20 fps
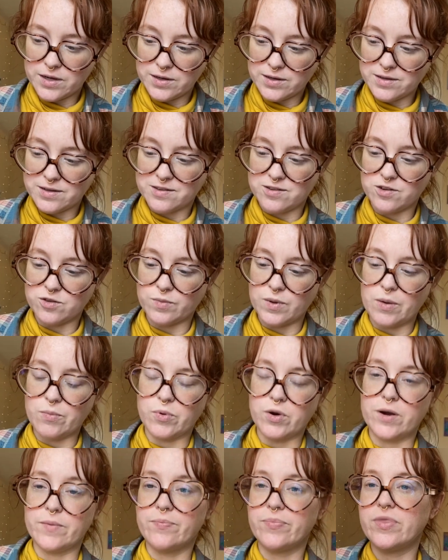excuse my
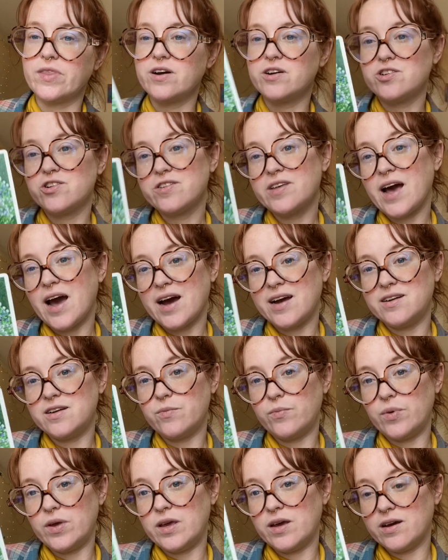burp, there just had to
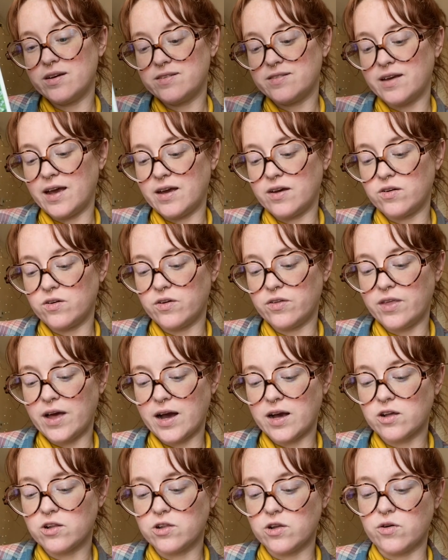be a cycle
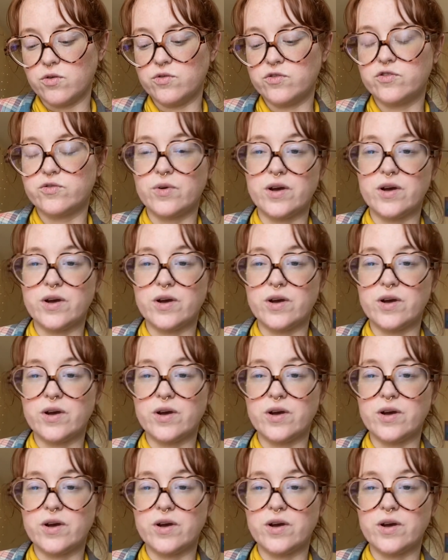that closed,